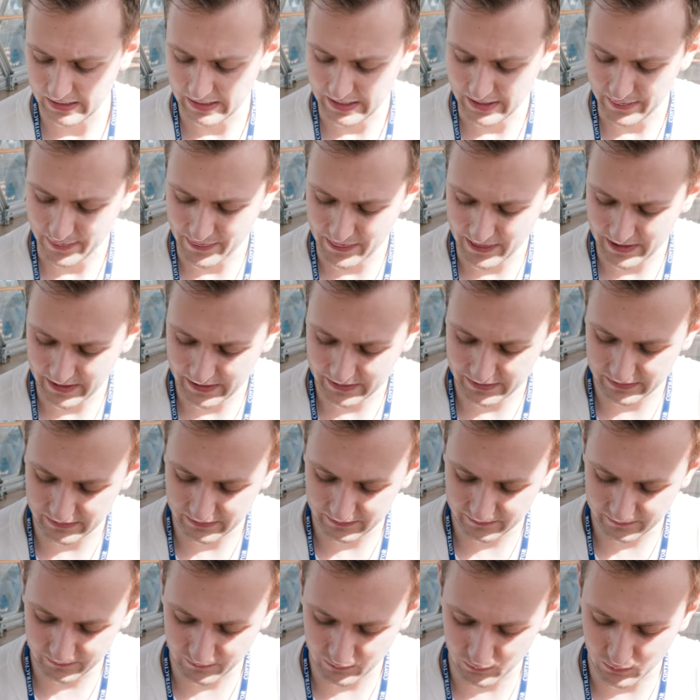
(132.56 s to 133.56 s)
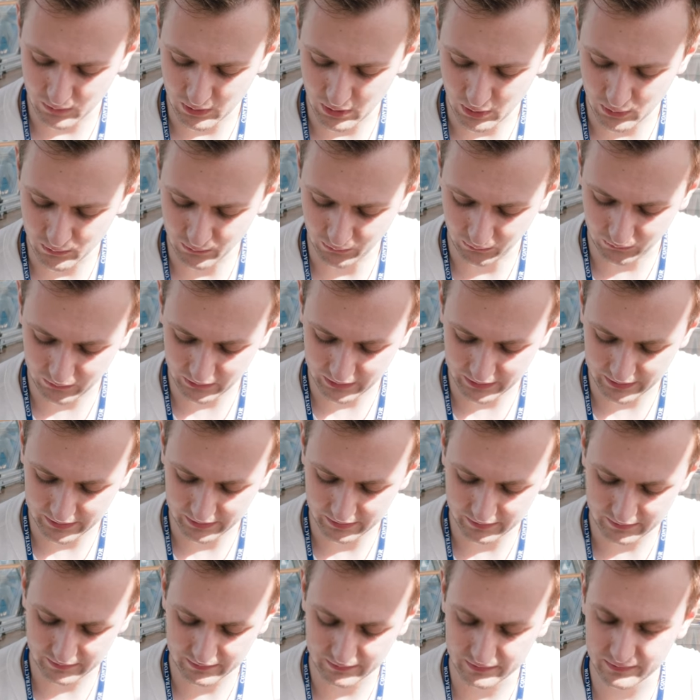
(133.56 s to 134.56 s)
And then we'll
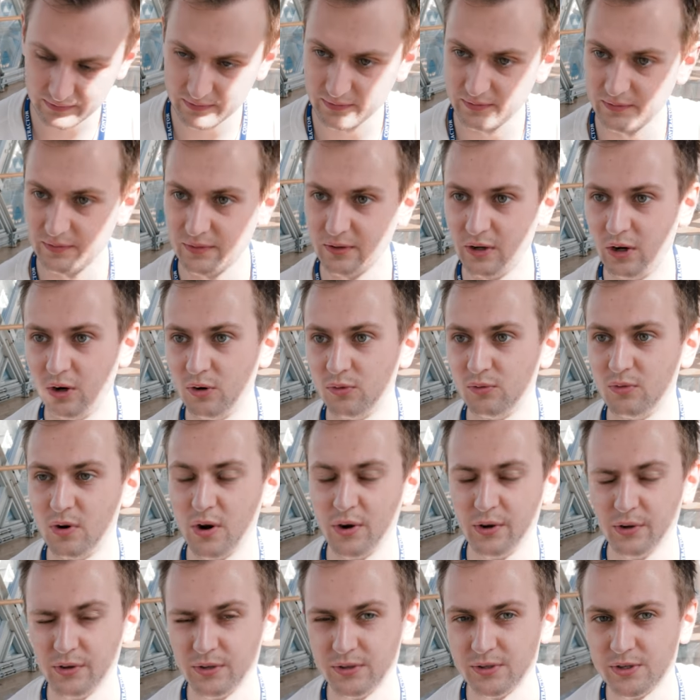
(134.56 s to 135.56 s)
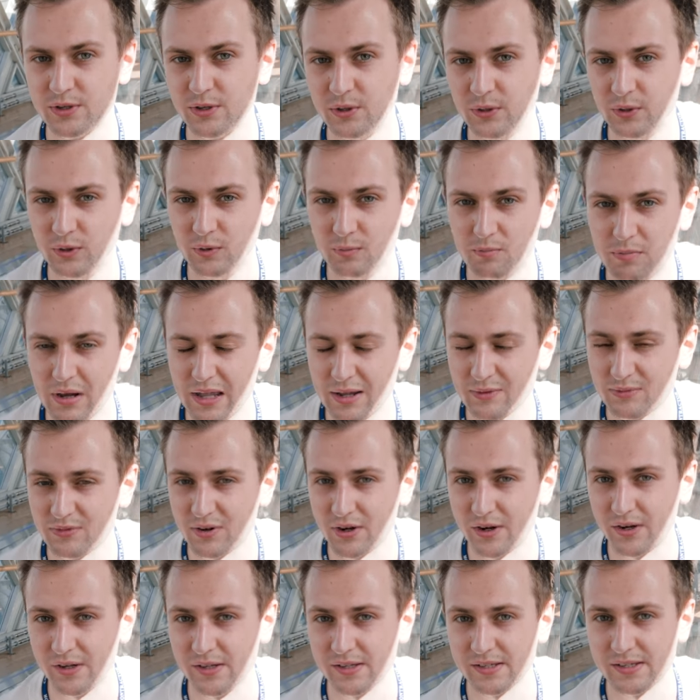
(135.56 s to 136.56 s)
hopefully run on to
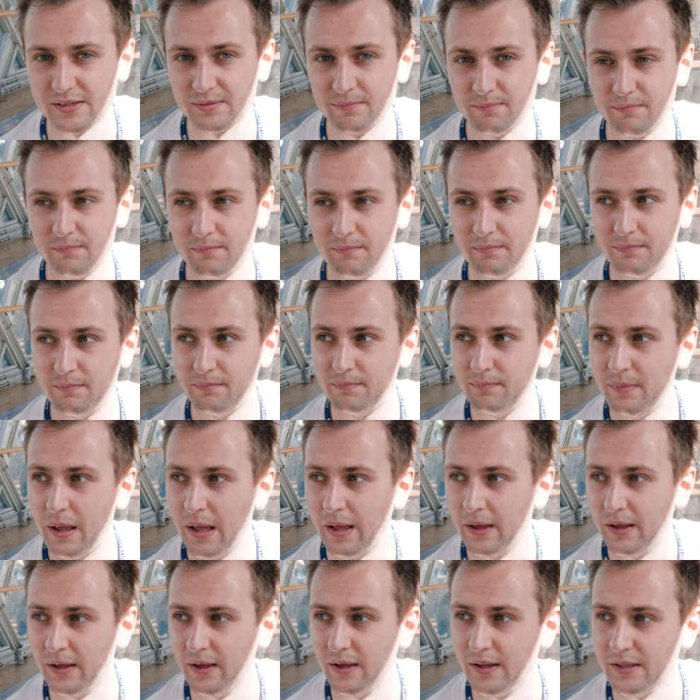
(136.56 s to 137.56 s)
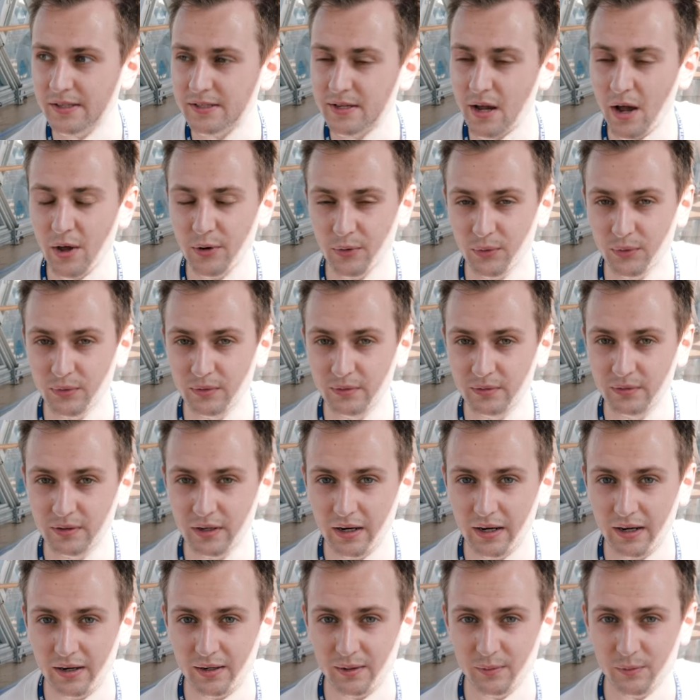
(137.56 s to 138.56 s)
Blackfriars Tunnel,
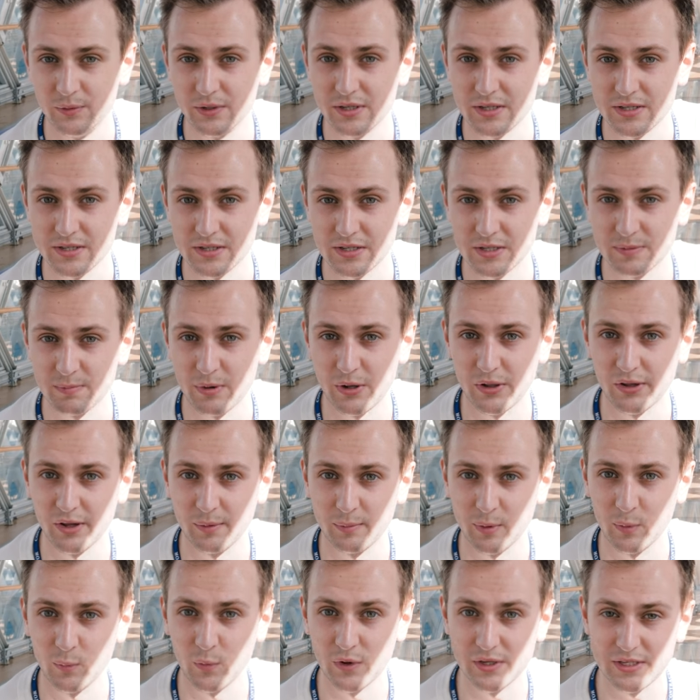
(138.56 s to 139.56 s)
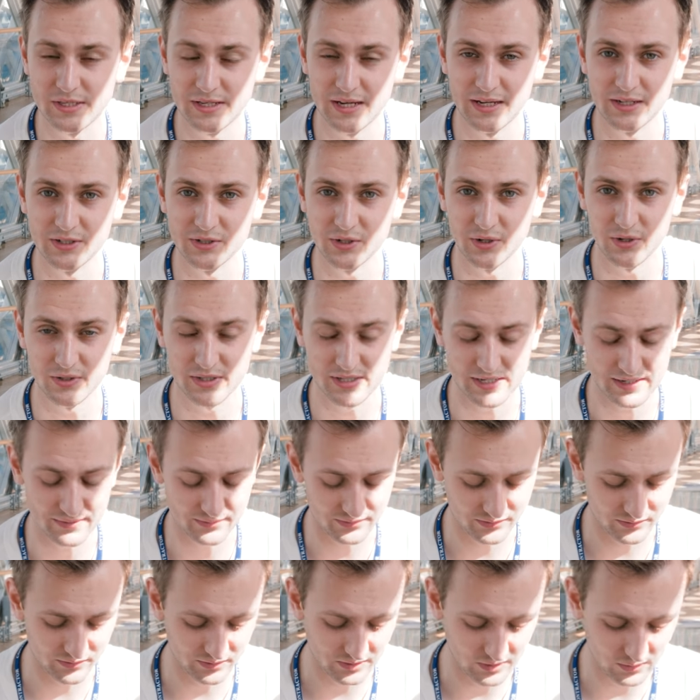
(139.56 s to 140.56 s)
which is a spot that I've been wanting to take shots at
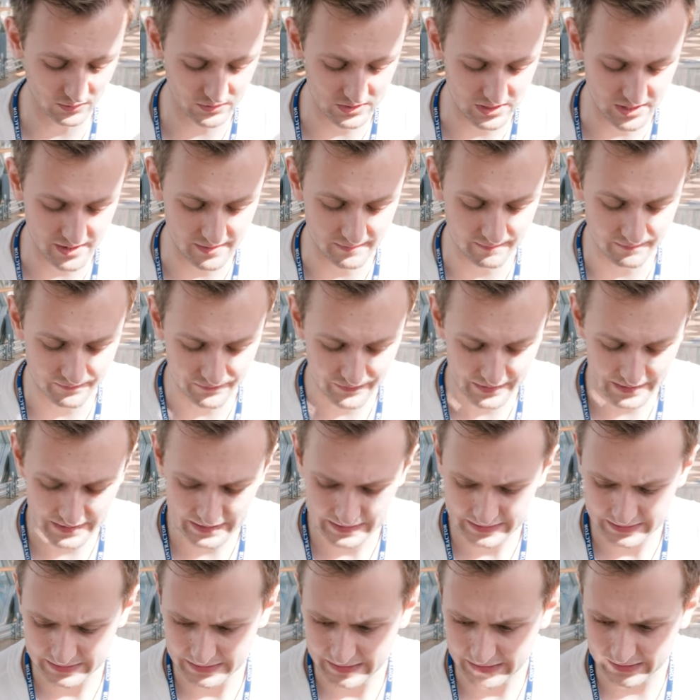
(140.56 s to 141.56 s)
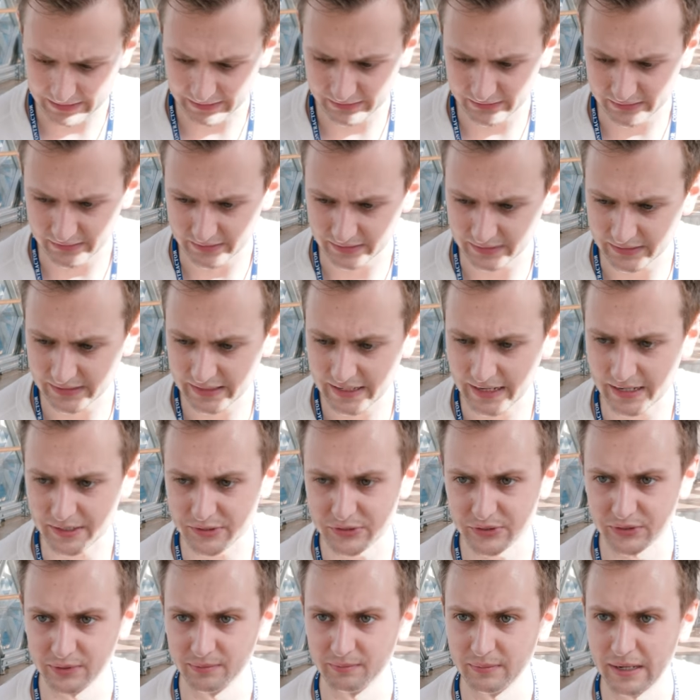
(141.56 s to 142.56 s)
for a long time. And
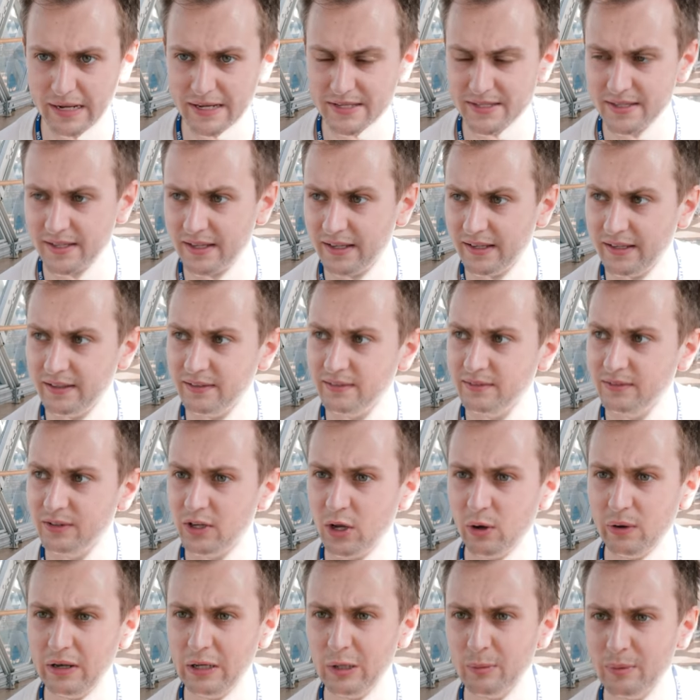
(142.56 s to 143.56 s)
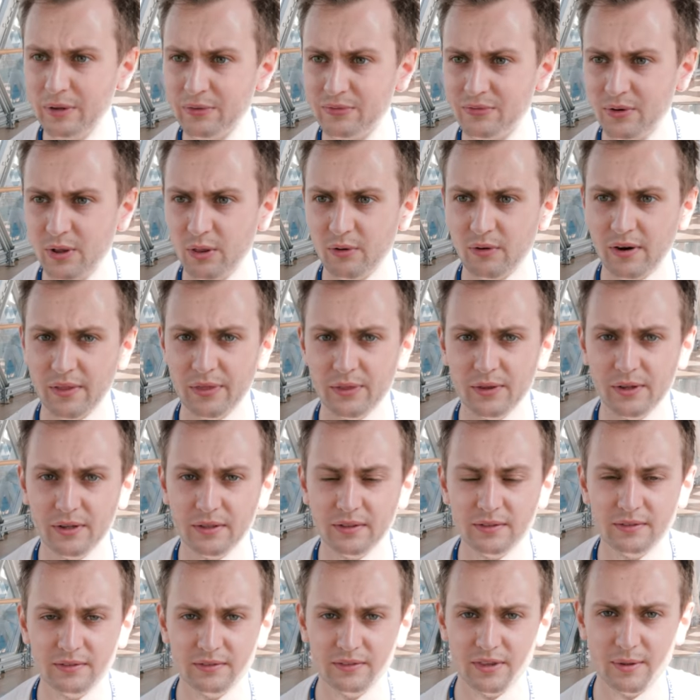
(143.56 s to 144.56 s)
catch them as they go a little bit further around the
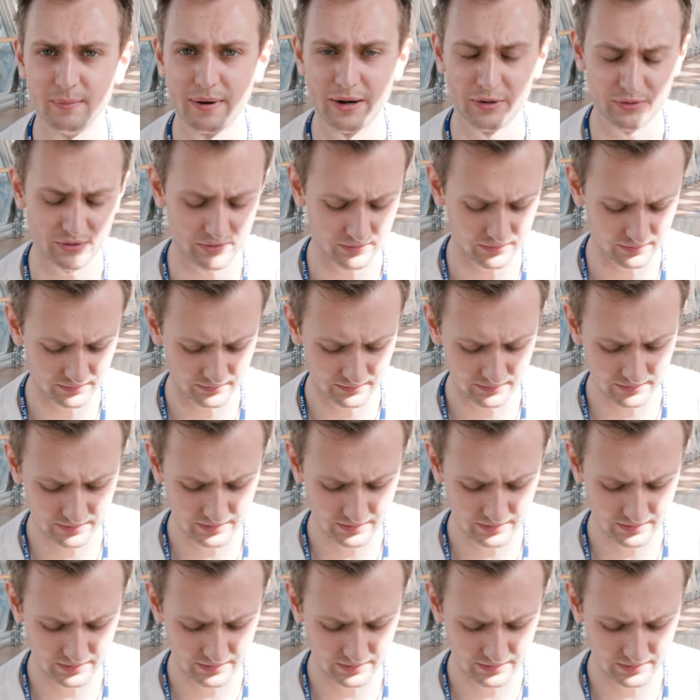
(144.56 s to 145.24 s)
marathon.